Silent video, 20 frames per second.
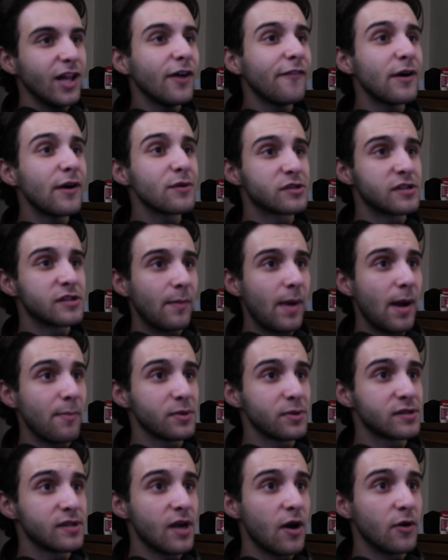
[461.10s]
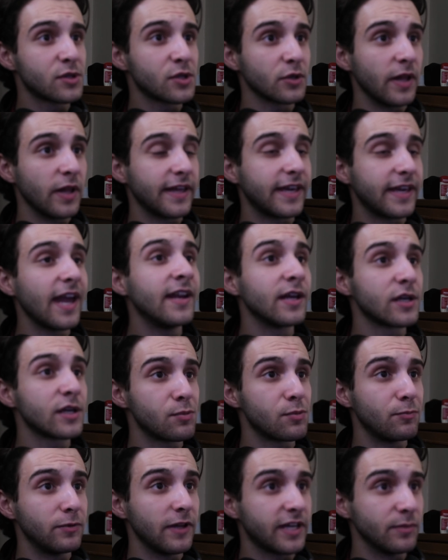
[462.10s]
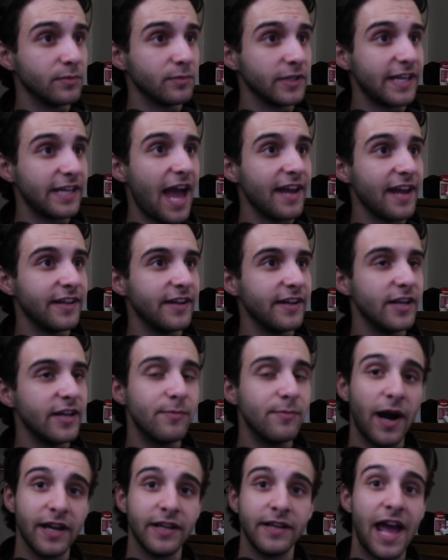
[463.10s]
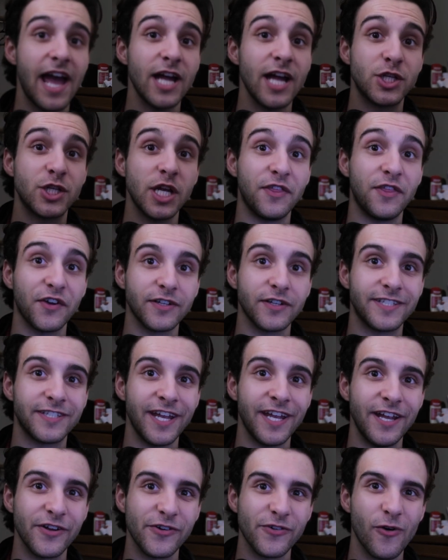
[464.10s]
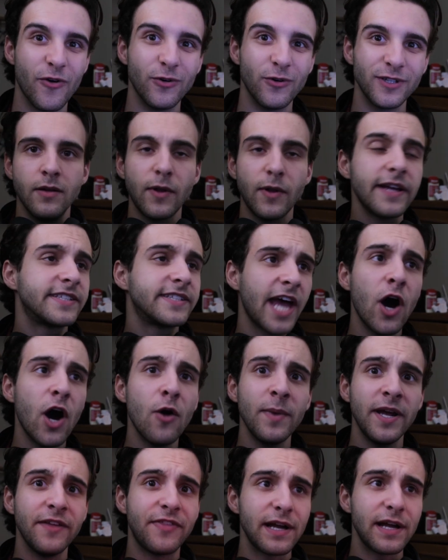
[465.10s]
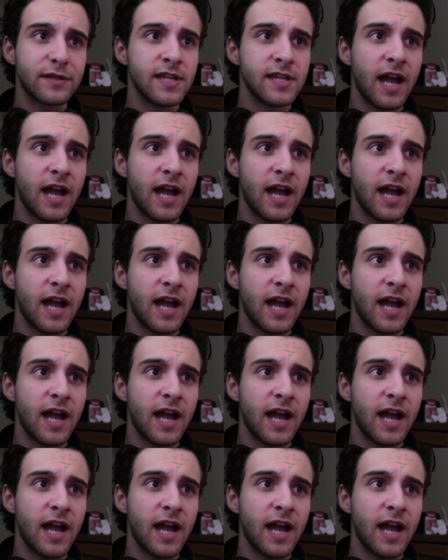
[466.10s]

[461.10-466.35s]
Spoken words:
love how some episodes are like inexplicably edited by an edgy 13-year-old. Like, tell me that's